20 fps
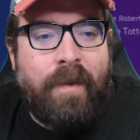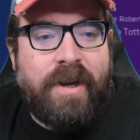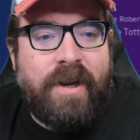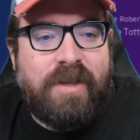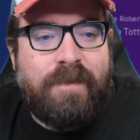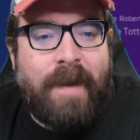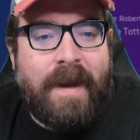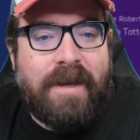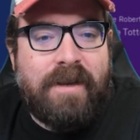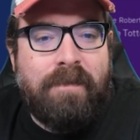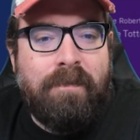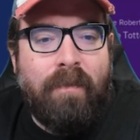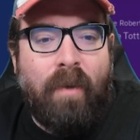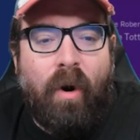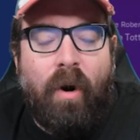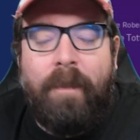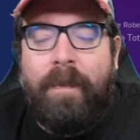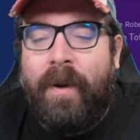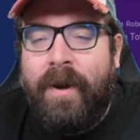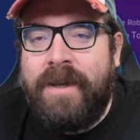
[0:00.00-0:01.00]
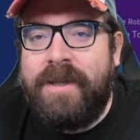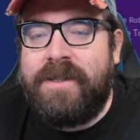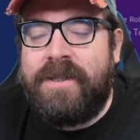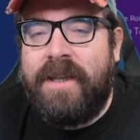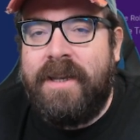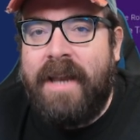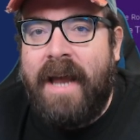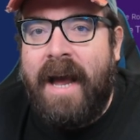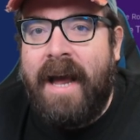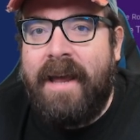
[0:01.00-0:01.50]
would expect more points
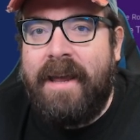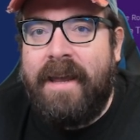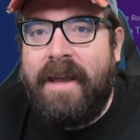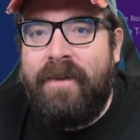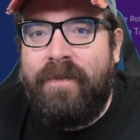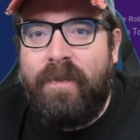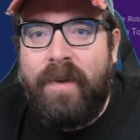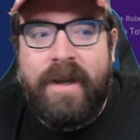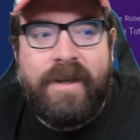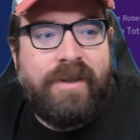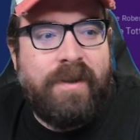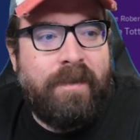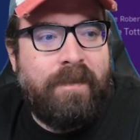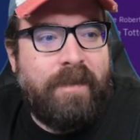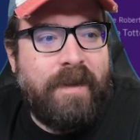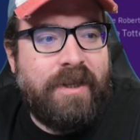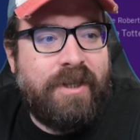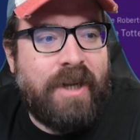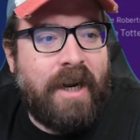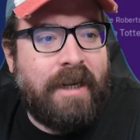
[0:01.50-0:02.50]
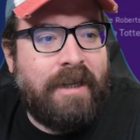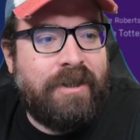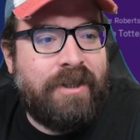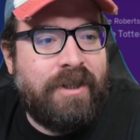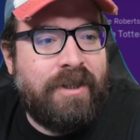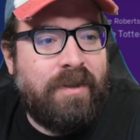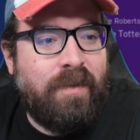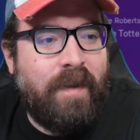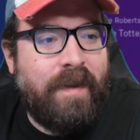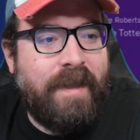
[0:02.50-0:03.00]
than that if we're to be
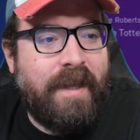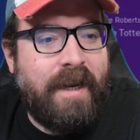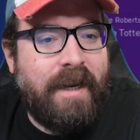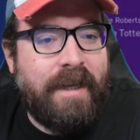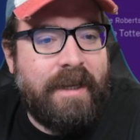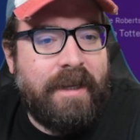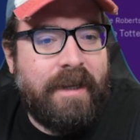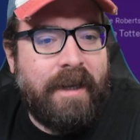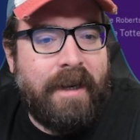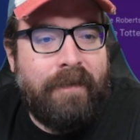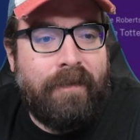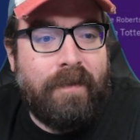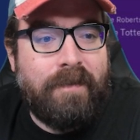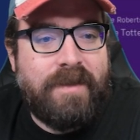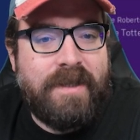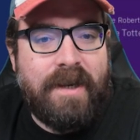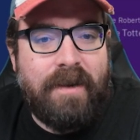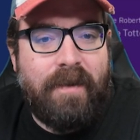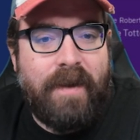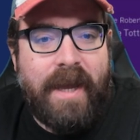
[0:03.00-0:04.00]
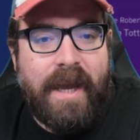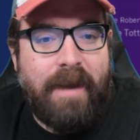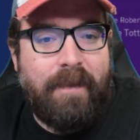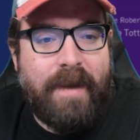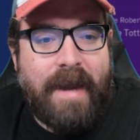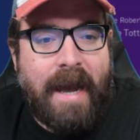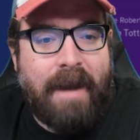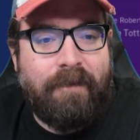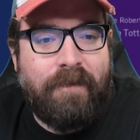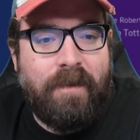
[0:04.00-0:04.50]
challenging to win the league. And if I'm still here,
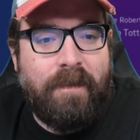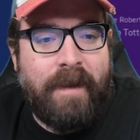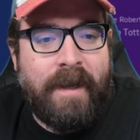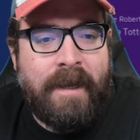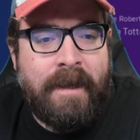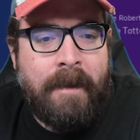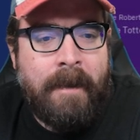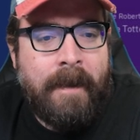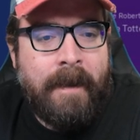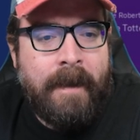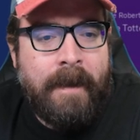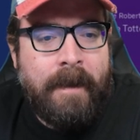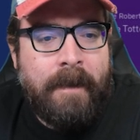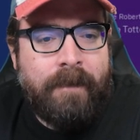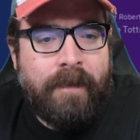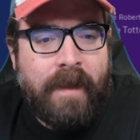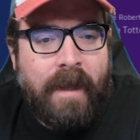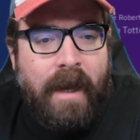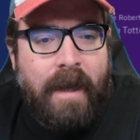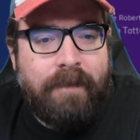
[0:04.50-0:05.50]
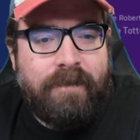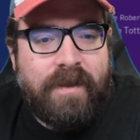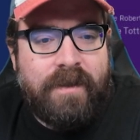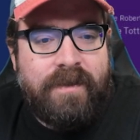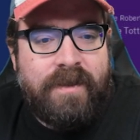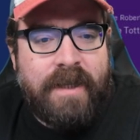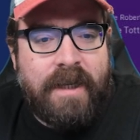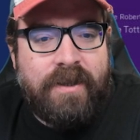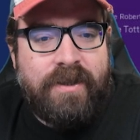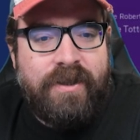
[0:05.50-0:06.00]
we have to be. So
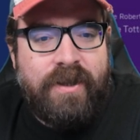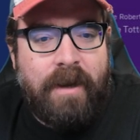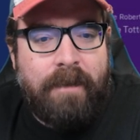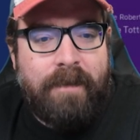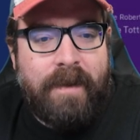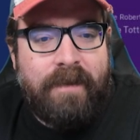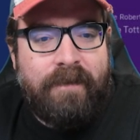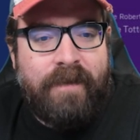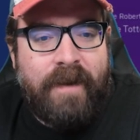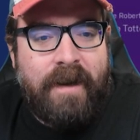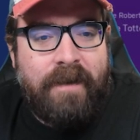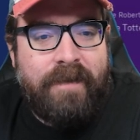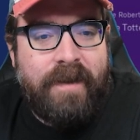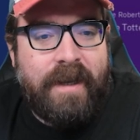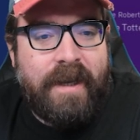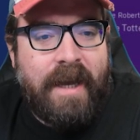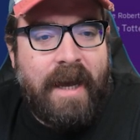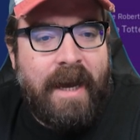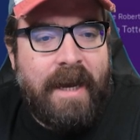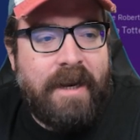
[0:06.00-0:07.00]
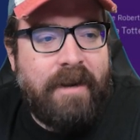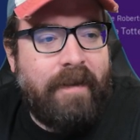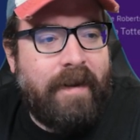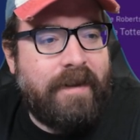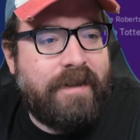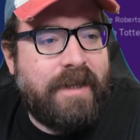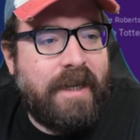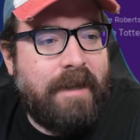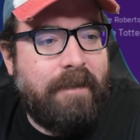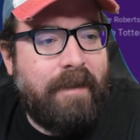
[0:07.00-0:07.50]
Sessegnon, Banfalvi and Kane are
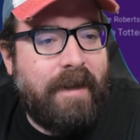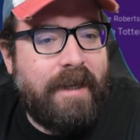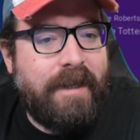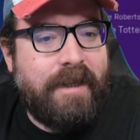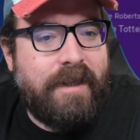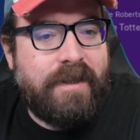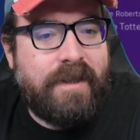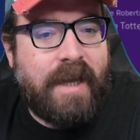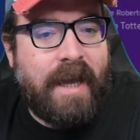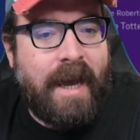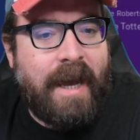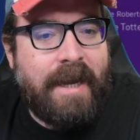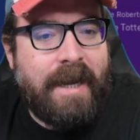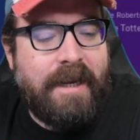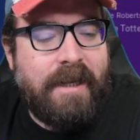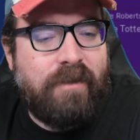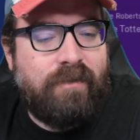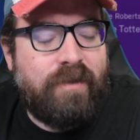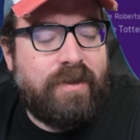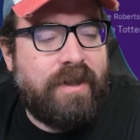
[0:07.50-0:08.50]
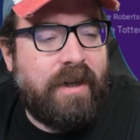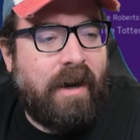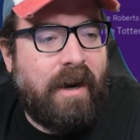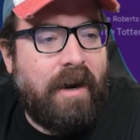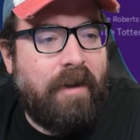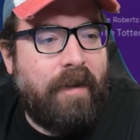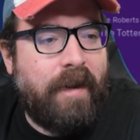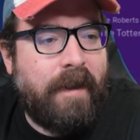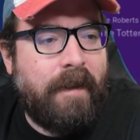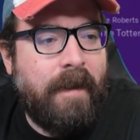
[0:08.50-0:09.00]
our team leaders. Kane is
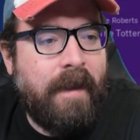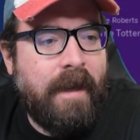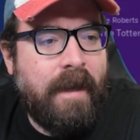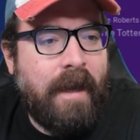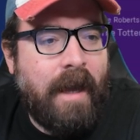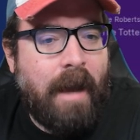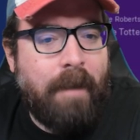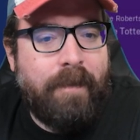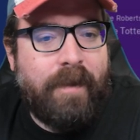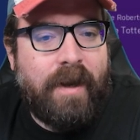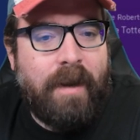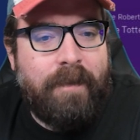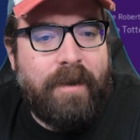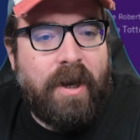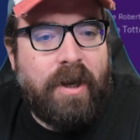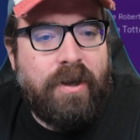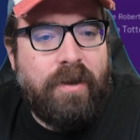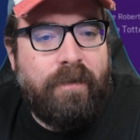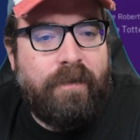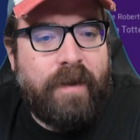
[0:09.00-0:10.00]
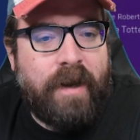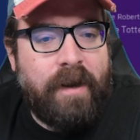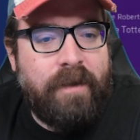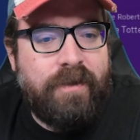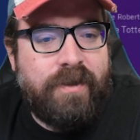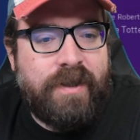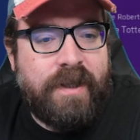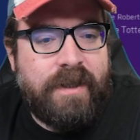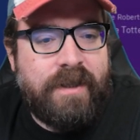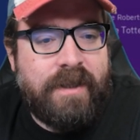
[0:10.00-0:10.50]
retiring and becoming a youth
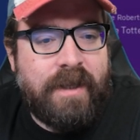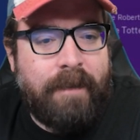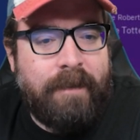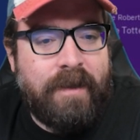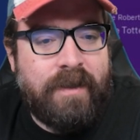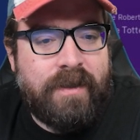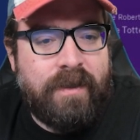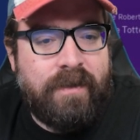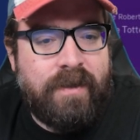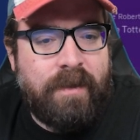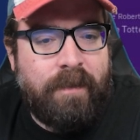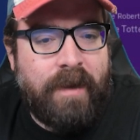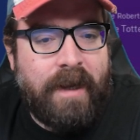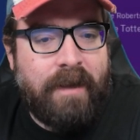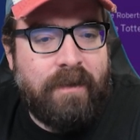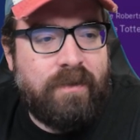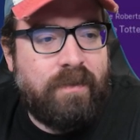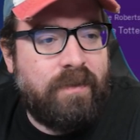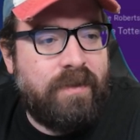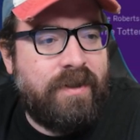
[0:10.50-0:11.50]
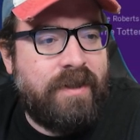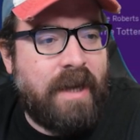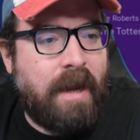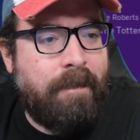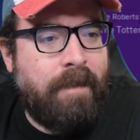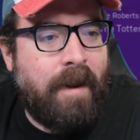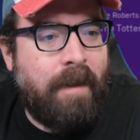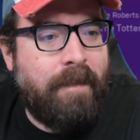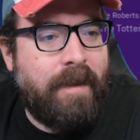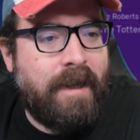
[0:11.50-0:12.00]
coach this summer, so someone else will
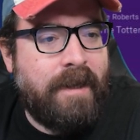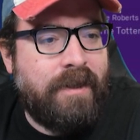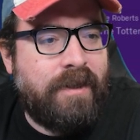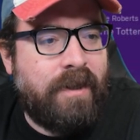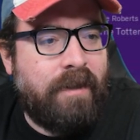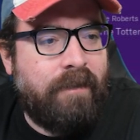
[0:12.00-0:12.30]
step up into